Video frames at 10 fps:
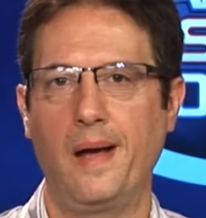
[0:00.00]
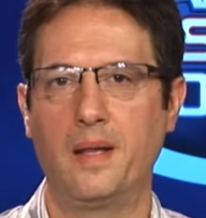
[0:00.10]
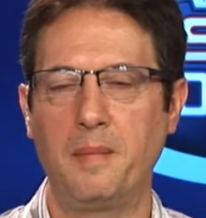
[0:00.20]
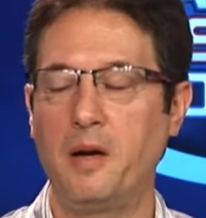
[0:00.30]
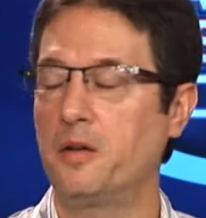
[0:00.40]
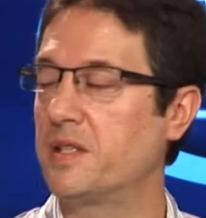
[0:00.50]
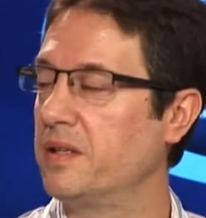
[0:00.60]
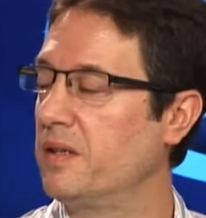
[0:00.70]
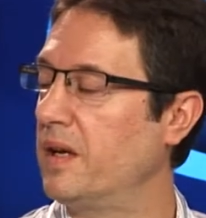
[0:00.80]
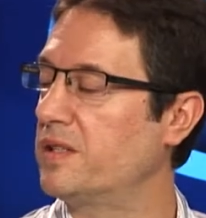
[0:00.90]
And the Mariners
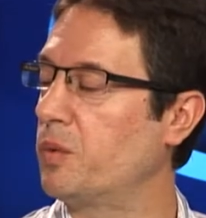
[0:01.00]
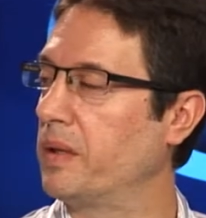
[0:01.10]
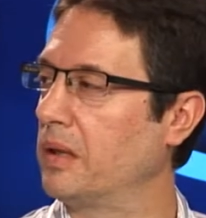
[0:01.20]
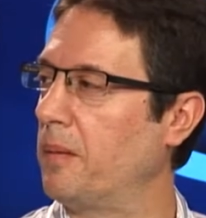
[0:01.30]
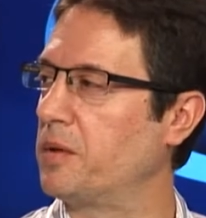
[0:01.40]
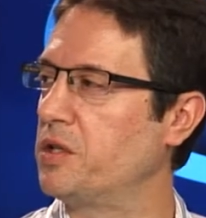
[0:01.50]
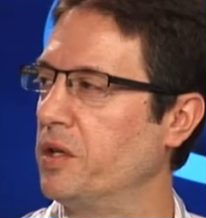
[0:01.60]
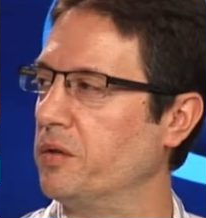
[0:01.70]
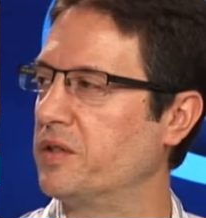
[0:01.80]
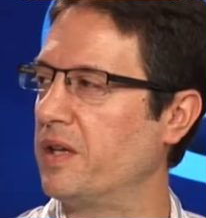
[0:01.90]
can swing the lumber
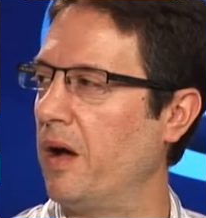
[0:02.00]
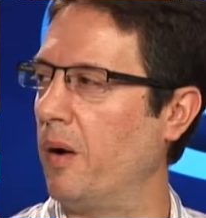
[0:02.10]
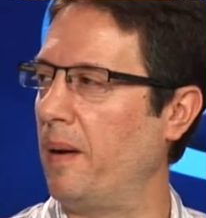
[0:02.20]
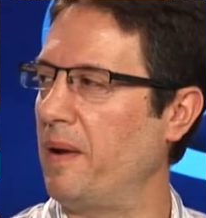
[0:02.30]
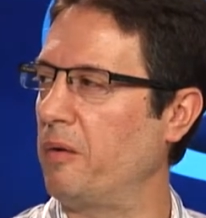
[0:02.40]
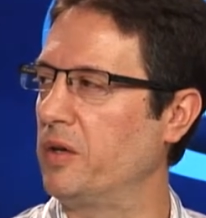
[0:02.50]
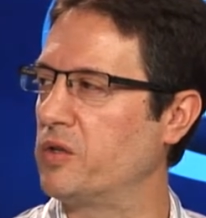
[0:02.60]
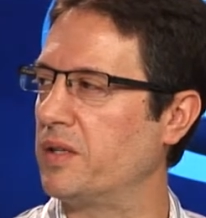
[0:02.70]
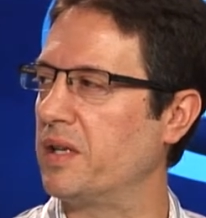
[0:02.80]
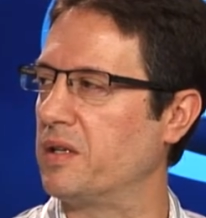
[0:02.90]
too, so I'm not really
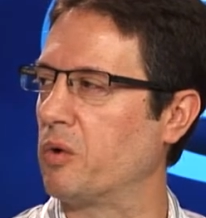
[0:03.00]
trusting